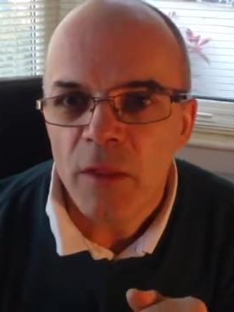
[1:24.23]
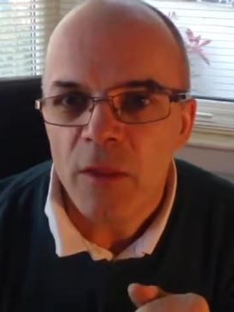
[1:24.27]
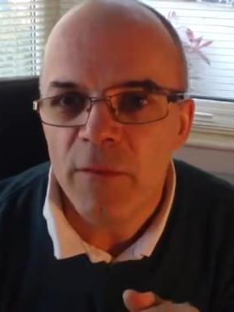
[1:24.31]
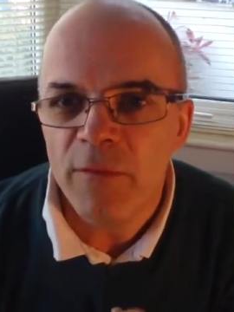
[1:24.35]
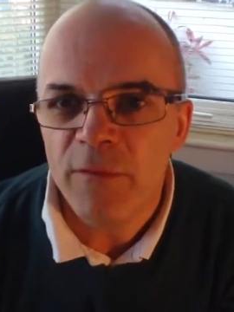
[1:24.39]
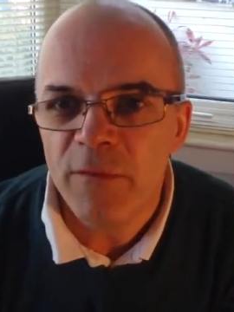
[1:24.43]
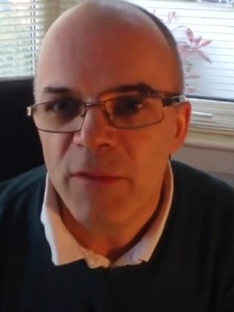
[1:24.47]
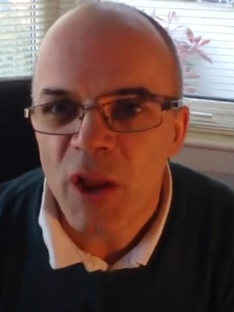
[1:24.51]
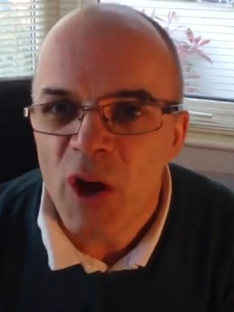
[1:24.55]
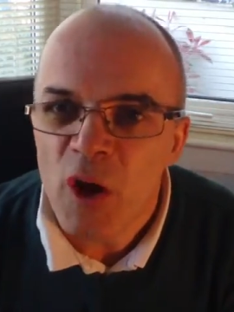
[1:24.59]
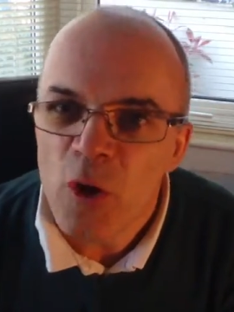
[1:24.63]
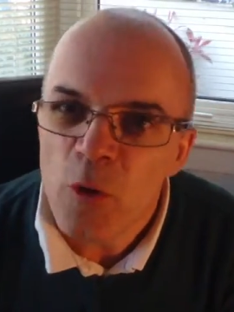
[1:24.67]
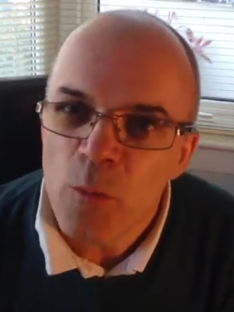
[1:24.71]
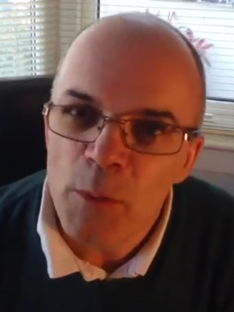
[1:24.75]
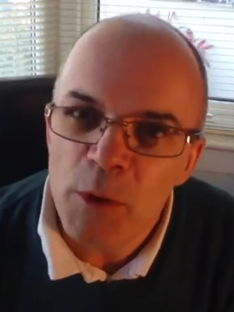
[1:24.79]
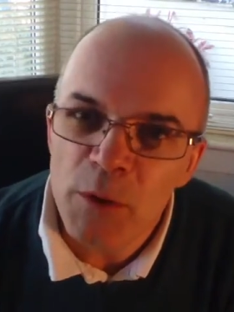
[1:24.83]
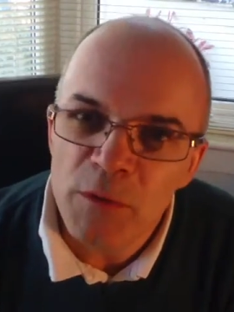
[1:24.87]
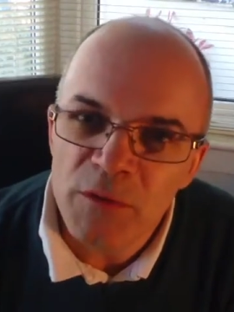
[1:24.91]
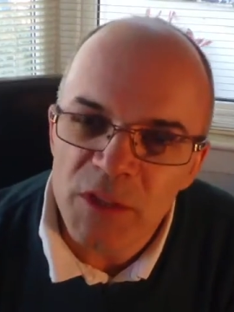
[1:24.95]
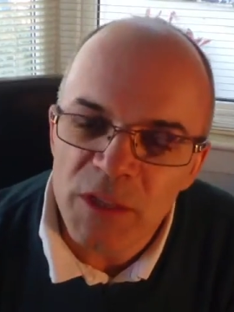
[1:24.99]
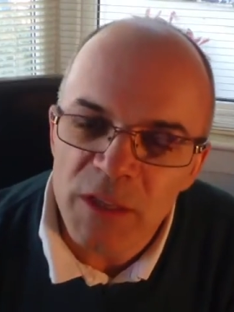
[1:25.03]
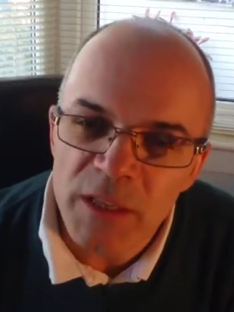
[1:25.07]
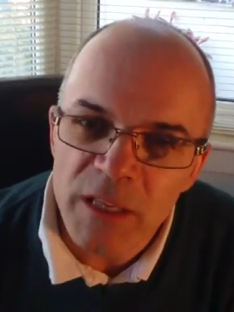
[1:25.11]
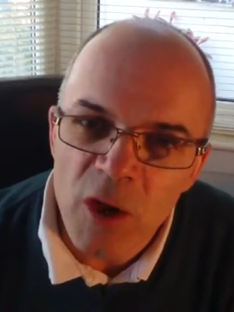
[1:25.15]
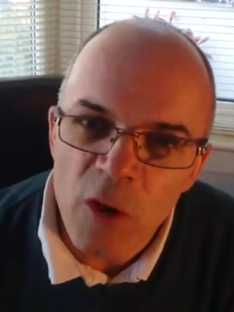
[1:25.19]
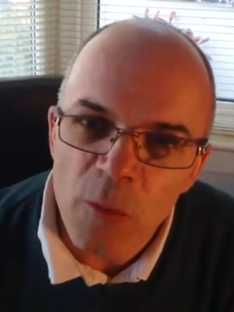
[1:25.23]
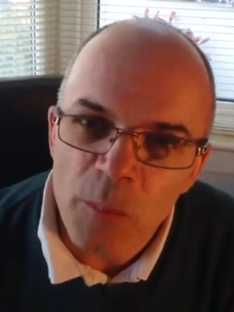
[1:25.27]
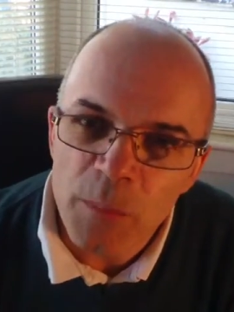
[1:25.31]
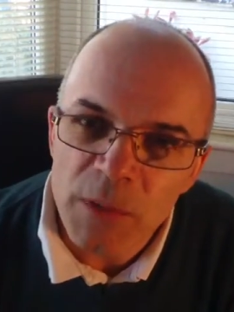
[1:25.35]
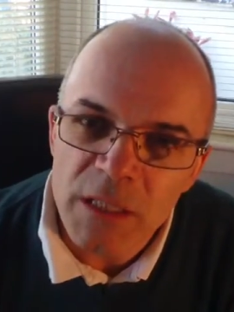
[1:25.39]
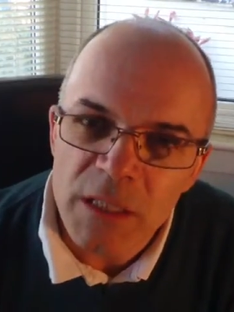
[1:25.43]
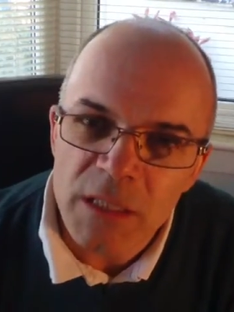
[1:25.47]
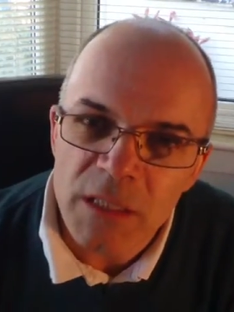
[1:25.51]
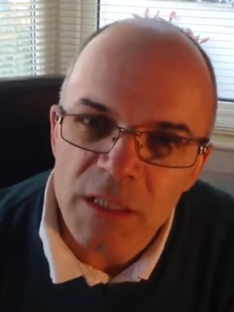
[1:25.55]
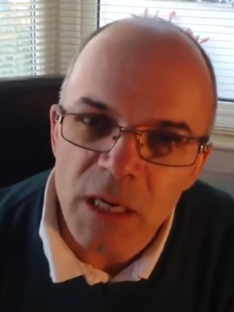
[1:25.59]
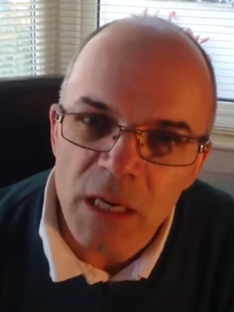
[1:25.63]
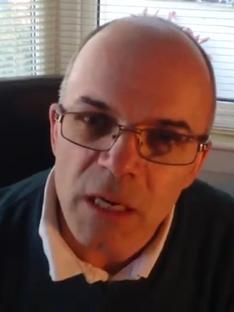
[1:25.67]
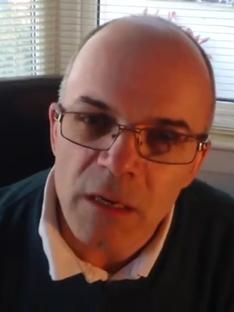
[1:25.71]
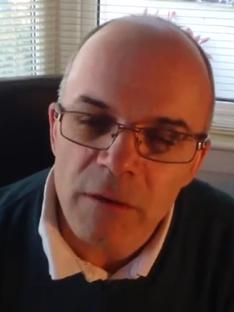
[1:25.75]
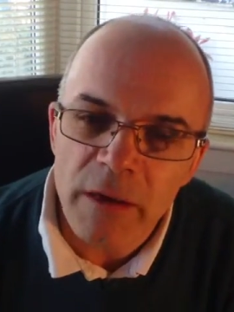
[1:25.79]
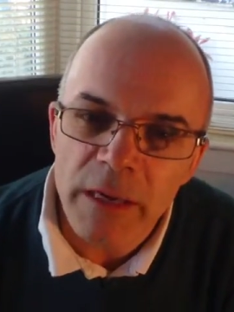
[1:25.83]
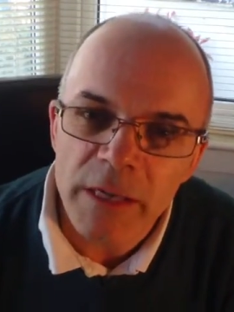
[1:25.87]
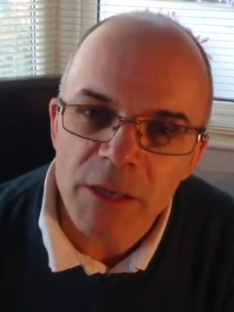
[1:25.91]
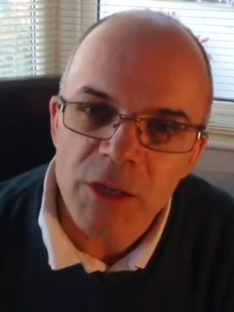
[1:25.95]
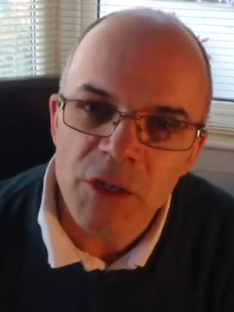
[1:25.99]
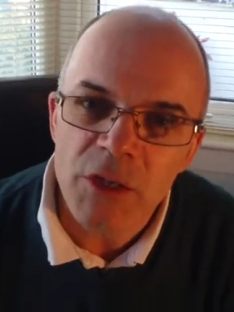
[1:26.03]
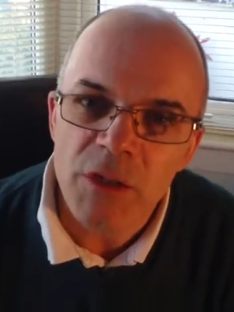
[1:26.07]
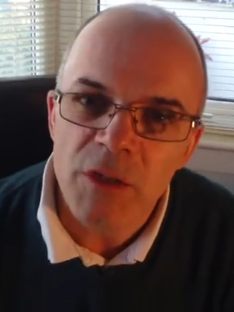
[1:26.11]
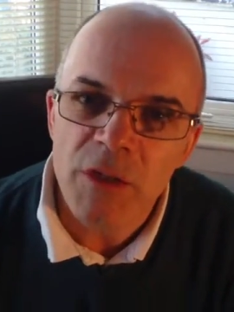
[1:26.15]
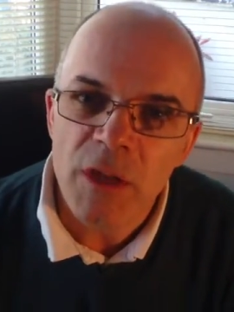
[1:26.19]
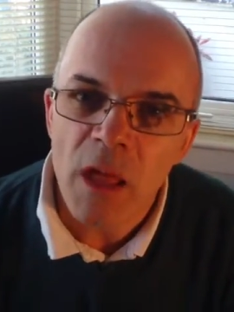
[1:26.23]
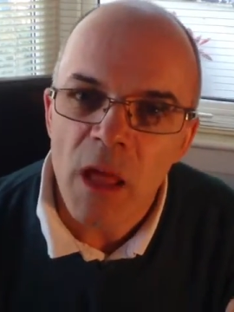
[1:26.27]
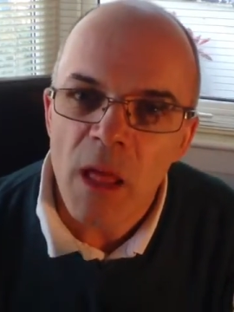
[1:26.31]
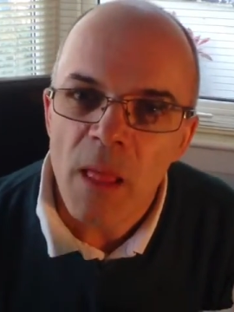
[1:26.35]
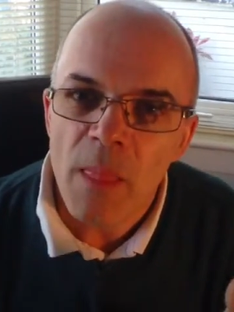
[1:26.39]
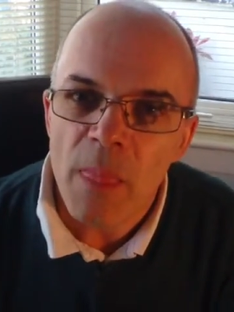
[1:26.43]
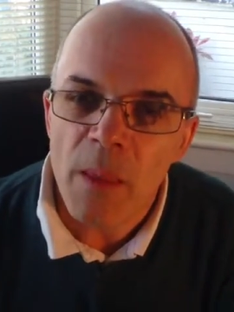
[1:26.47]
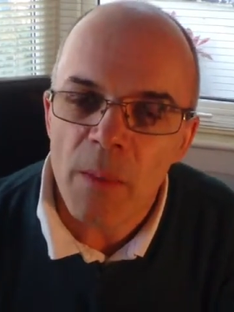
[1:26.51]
the flow moves in the opposite direction,